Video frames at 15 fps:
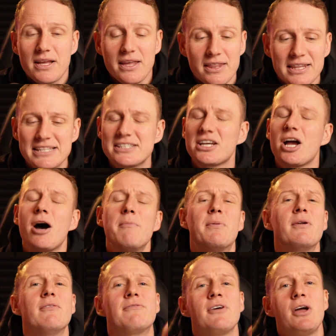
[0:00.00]
There's a couple
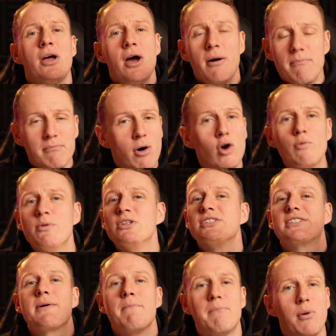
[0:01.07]
of
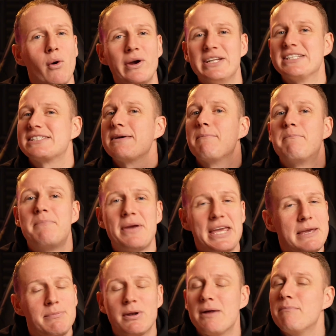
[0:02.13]
moments and points and
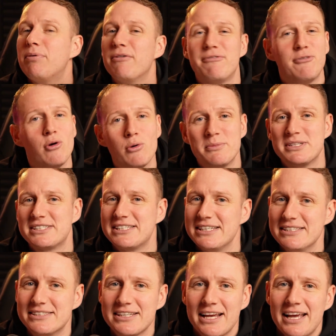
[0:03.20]
people and
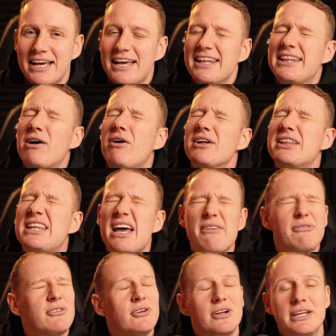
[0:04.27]
performances that are
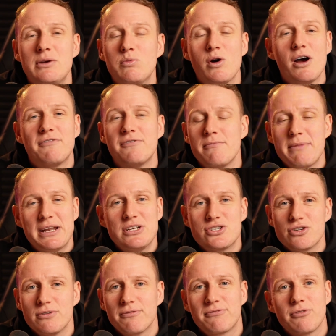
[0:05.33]
definitely worth a
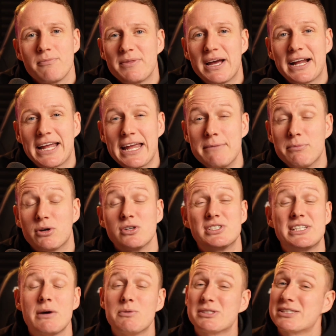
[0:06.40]
mention from that game, because
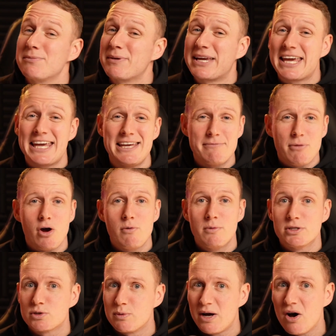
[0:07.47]
there were some key
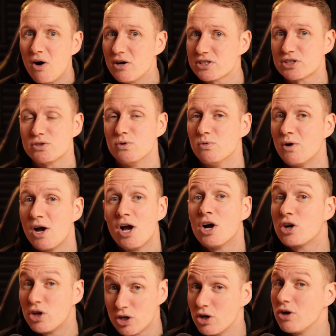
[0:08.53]
moments where Arsenal
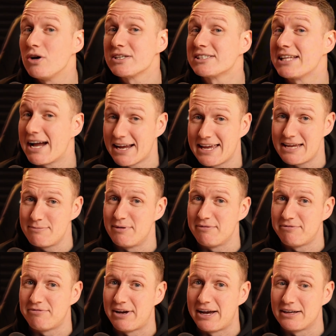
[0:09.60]
could have lost that game, in
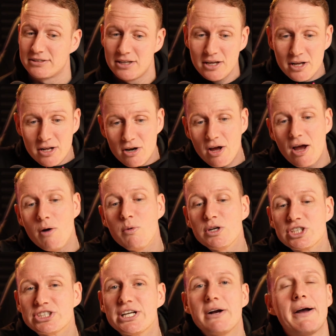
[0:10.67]
fact. Like, I want to
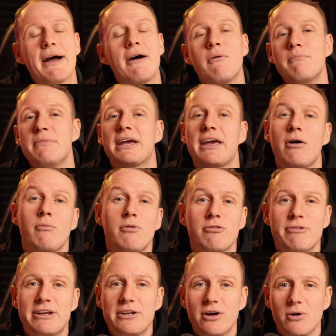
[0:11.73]
shout out Mikel
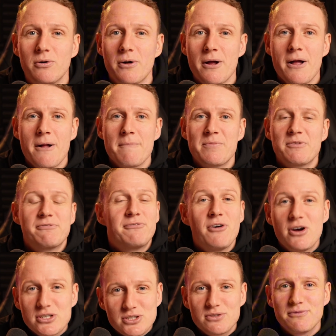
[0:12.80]
Merino,
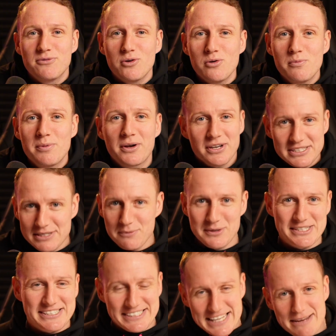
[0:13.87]
first of all, because it would
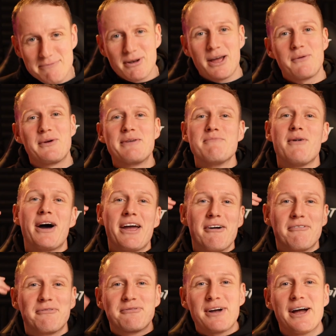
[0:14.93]
seem like we might
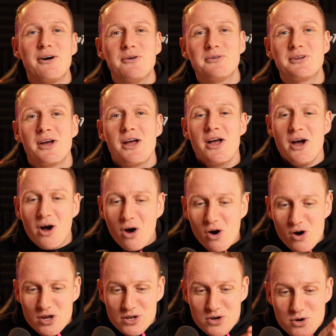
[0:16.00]
have found
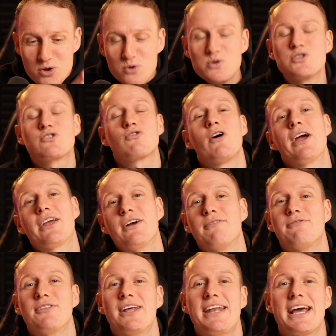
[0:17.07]
our new striker
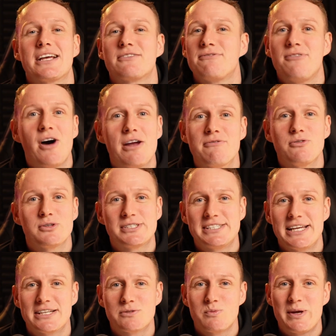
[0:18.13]
for the next 5 or
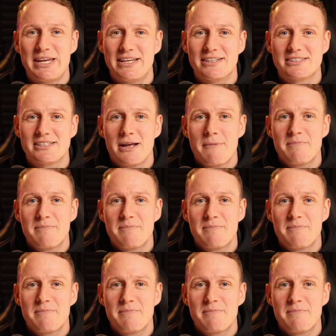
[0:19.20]
6 weeks.